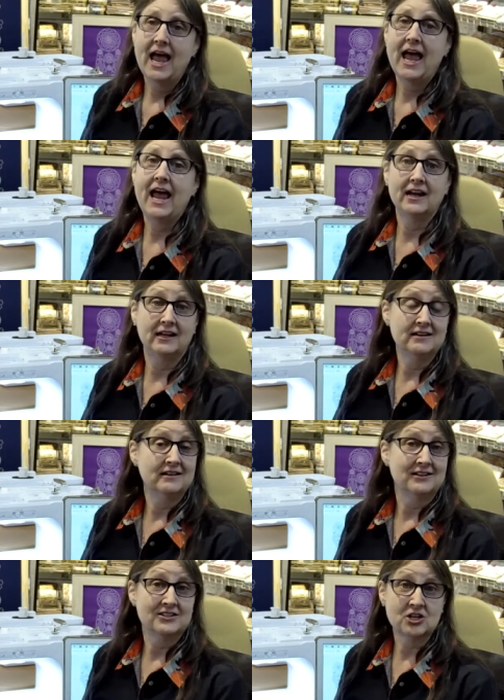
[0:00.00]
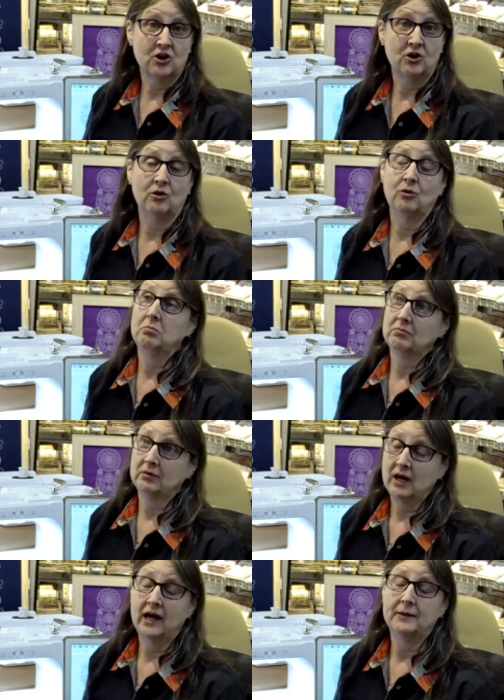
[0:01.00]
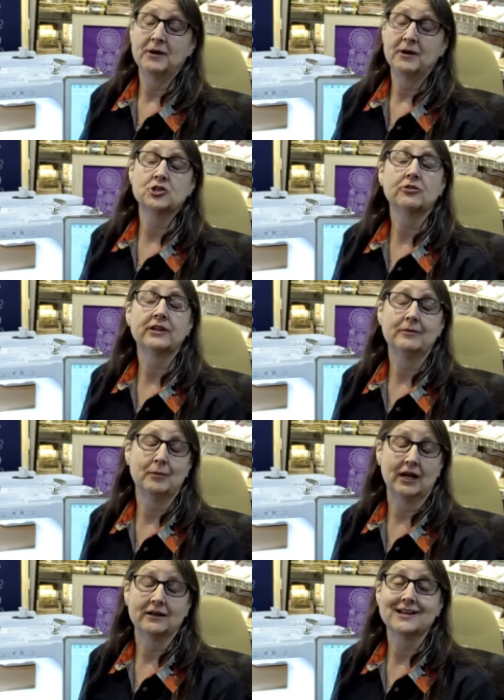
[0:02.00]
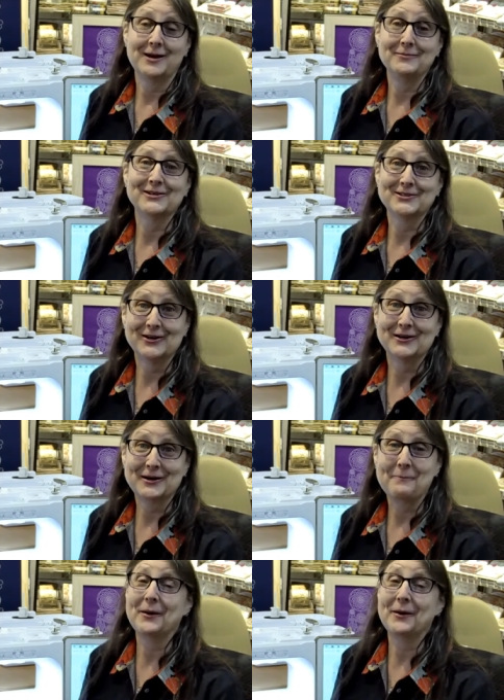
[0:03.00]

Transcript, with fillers: And so I'm not sure the amount of time it took,